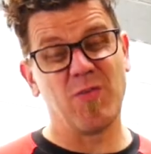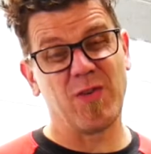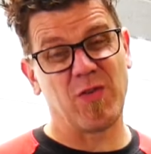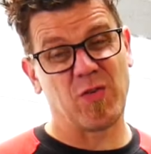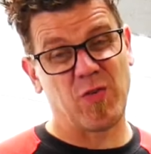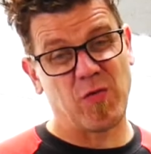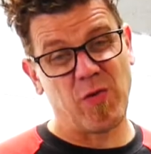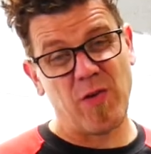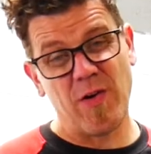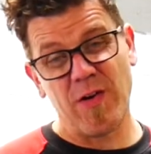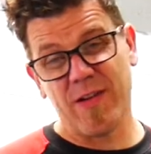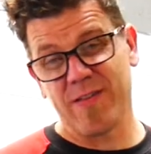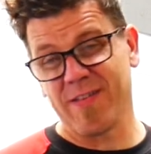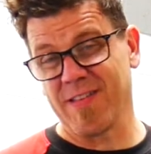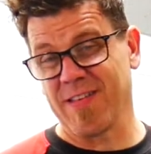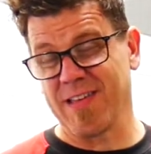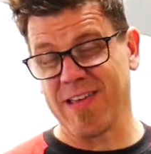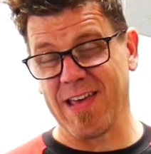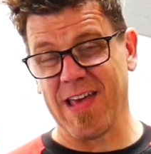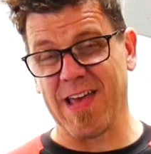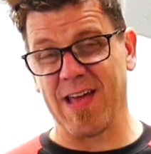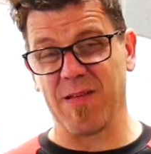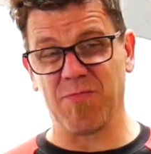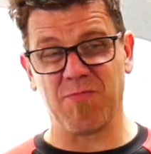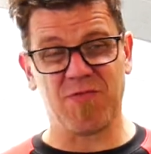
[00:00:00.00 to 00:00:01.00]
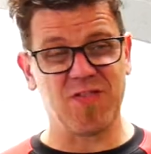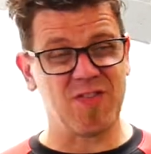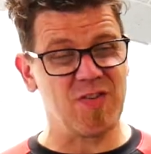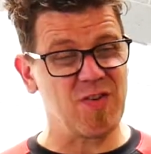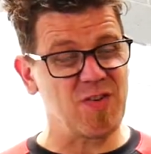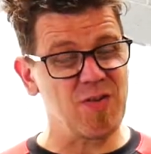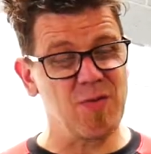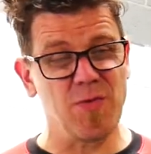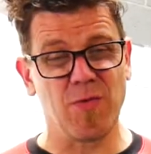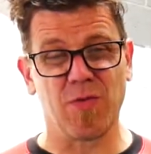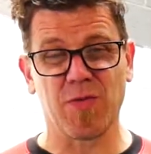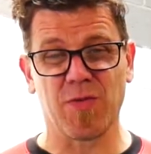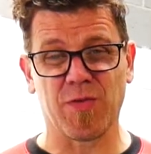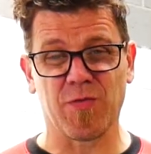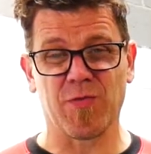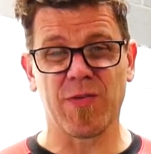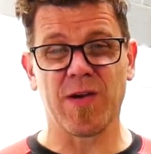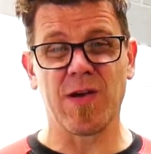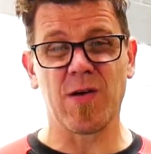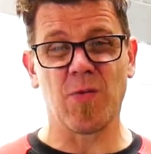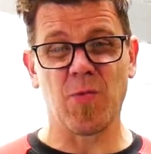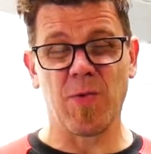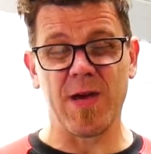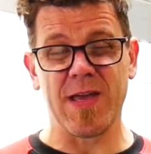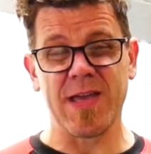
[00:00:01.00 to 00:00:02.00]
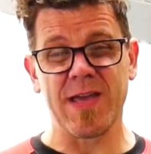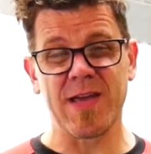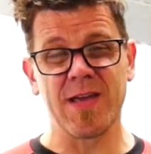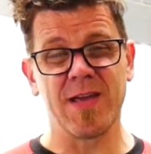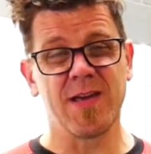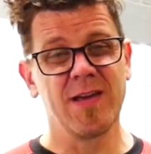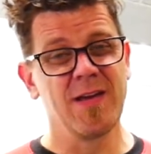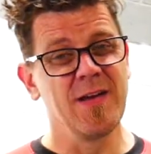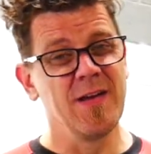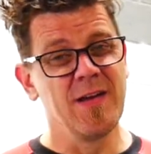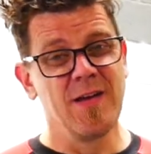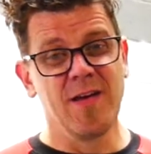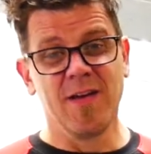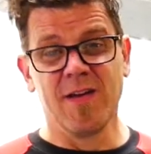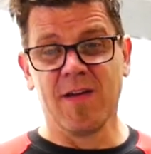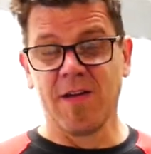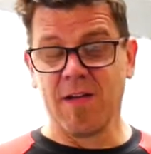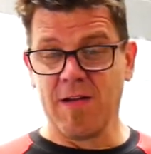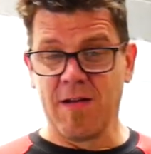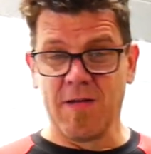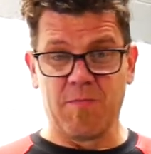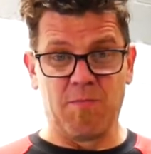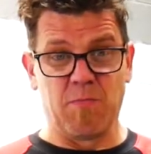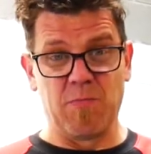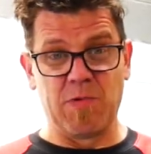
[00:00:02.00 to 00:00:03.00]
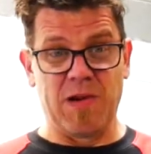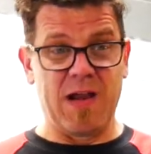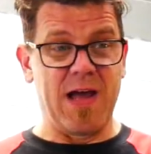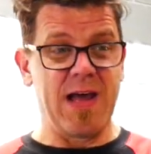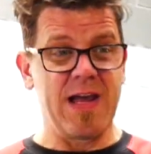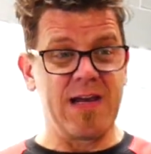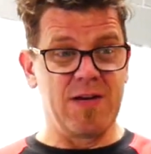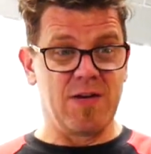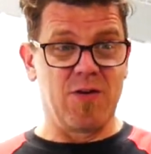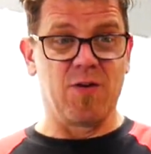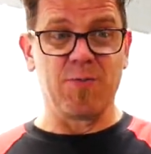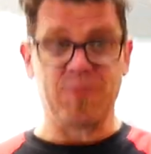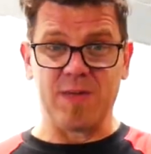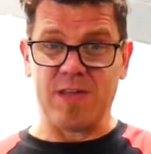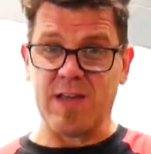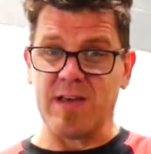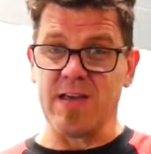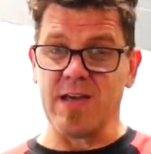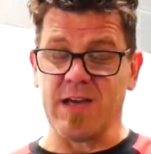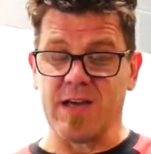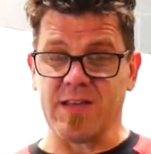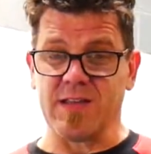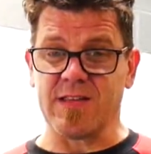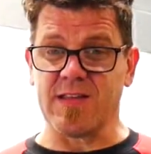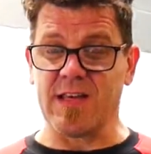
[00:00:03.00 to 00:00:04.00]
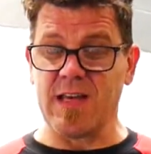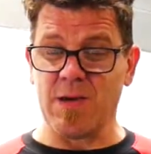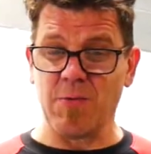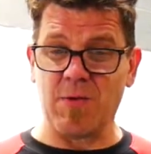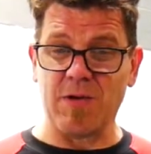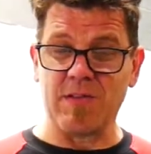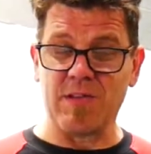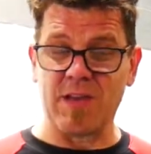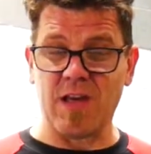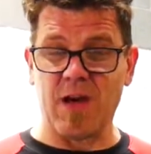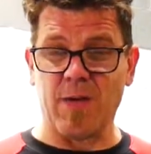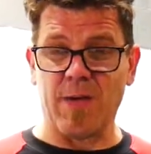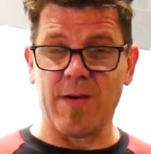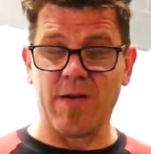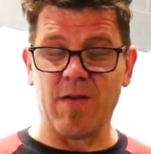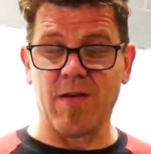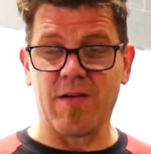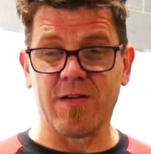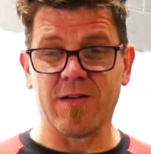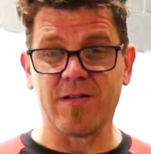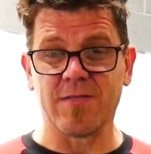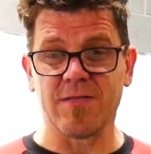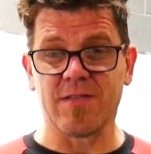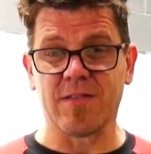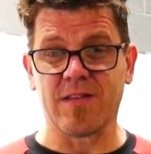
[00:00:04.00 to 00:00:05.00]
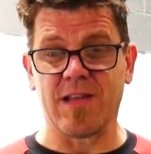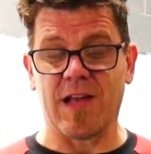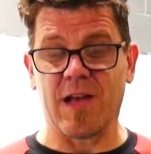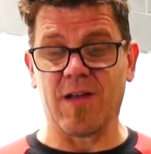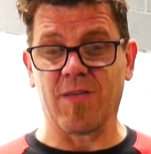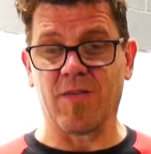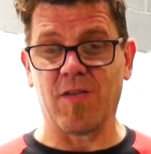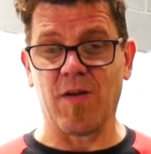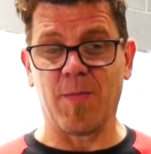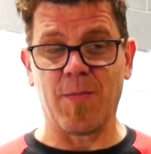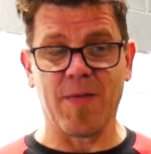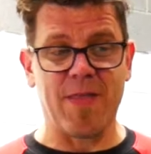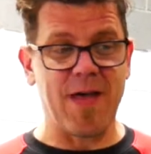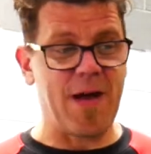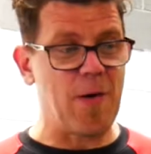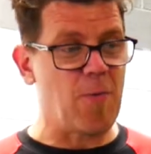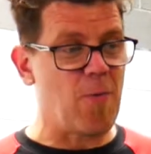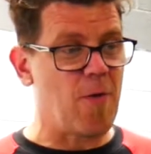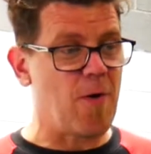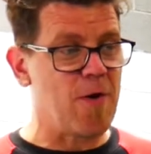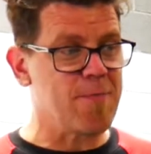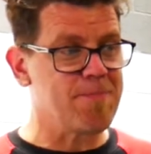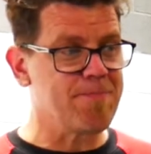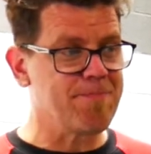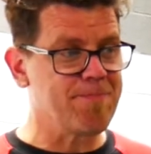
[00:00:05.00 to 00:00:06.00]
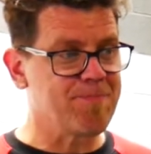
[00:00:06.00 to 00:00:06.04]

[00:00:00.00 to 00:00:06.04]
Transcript: We're trying to get 2 or 3 a week laid up so you can see what's going on and stay on top of that one.